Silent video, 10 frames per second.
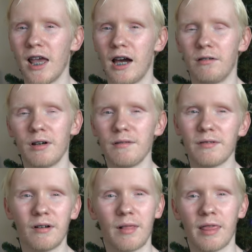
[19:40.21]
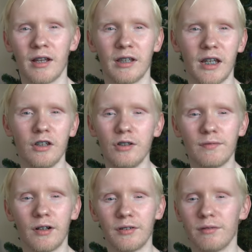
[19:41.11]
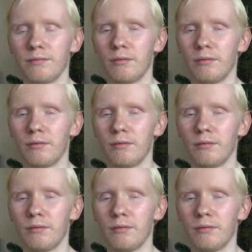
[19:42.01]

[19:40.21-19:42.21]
However, the NG version,